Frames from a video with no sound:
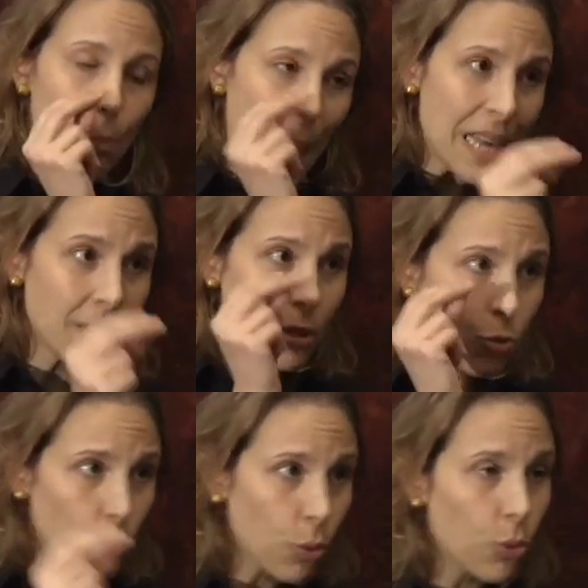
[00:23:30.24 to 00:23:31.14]

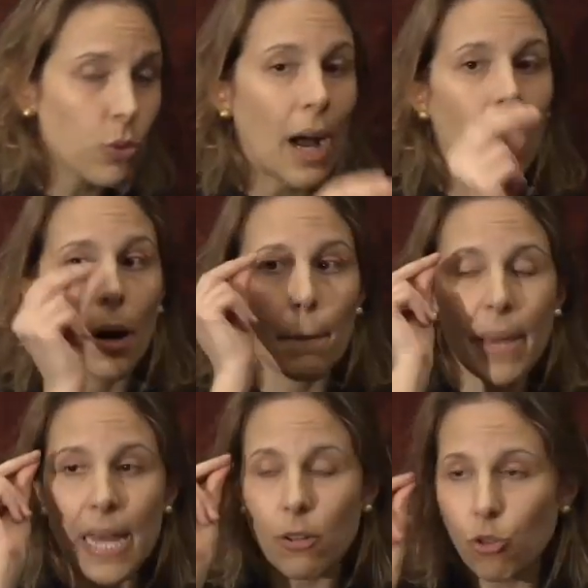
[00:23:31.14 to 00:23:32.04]
basic rules are
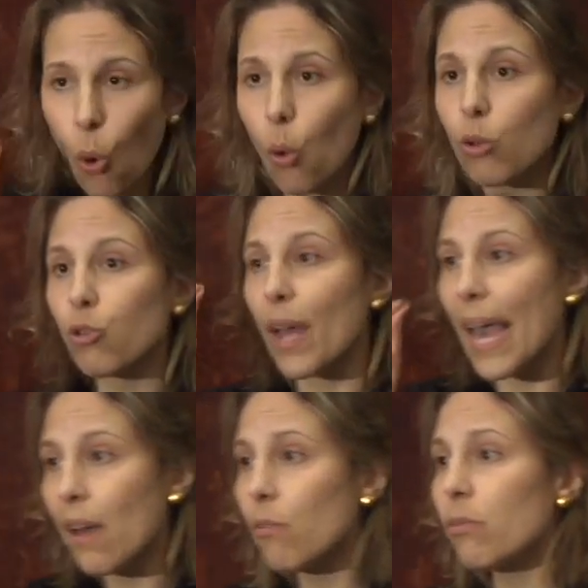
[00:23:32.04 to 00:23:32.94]
being told to
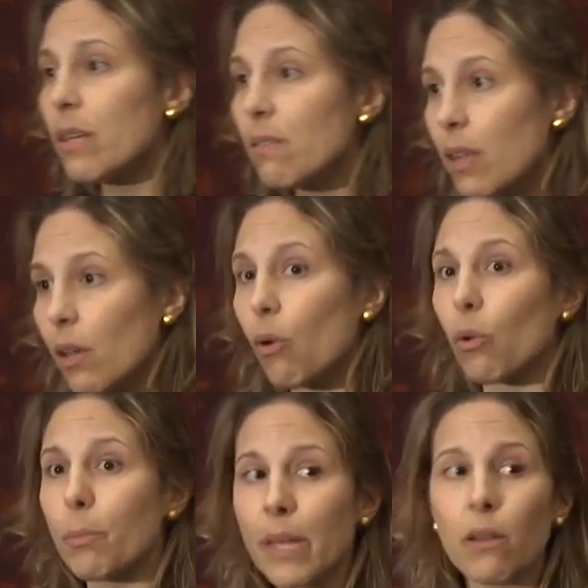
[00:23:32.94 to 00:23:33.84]
every
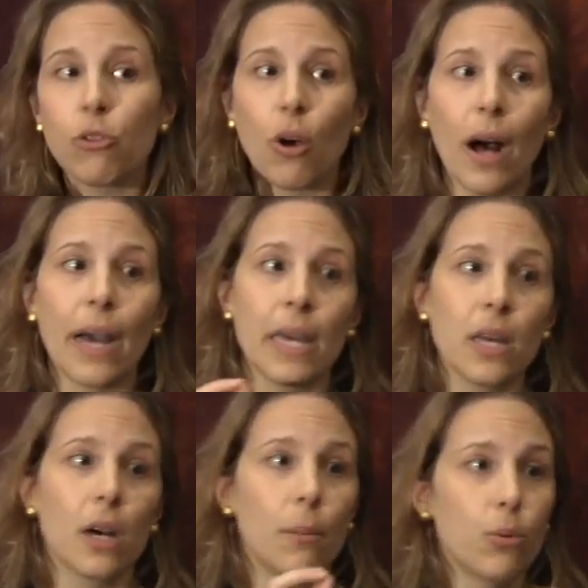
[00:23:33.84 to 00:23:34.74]
single middle to high
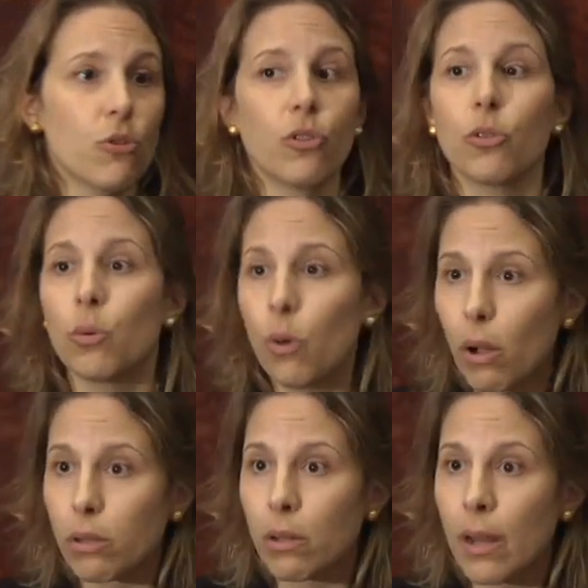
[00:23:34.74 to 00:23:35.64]
income person in the
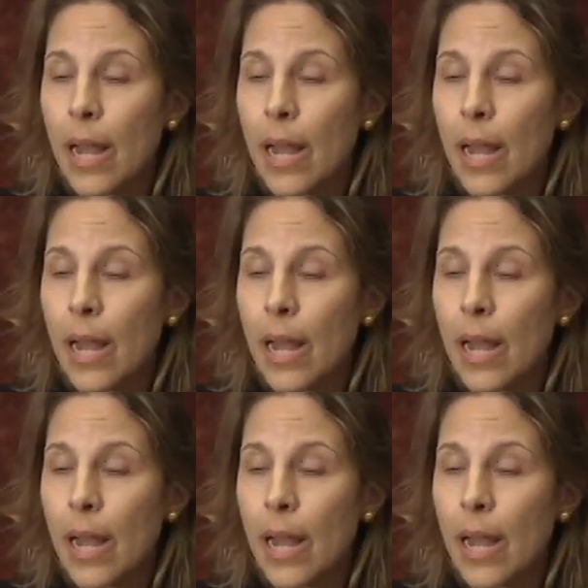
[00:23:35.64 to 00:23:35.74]
world.